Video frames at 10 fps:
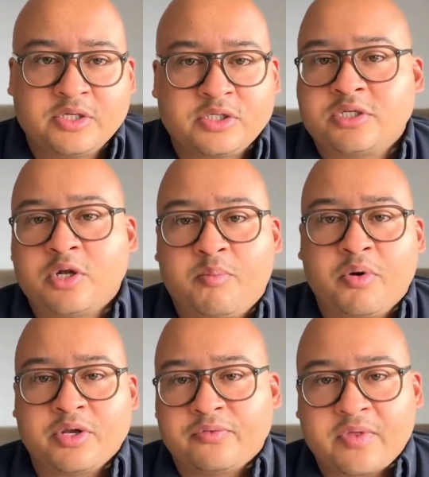So there's no
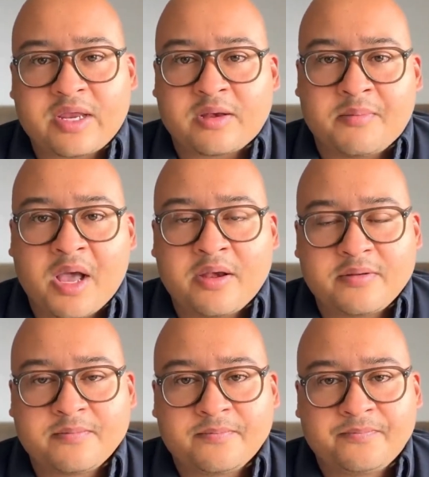point you thinking about it.
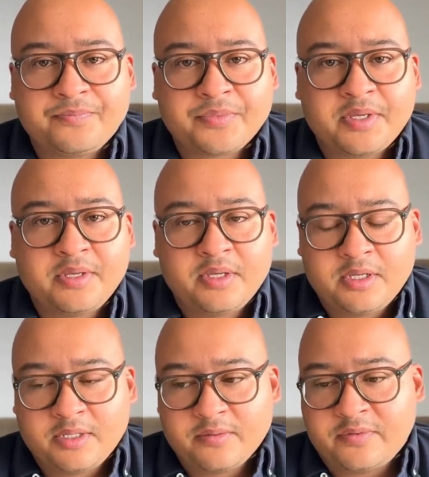
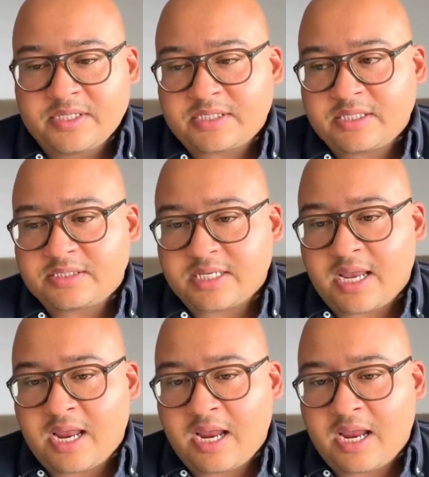This is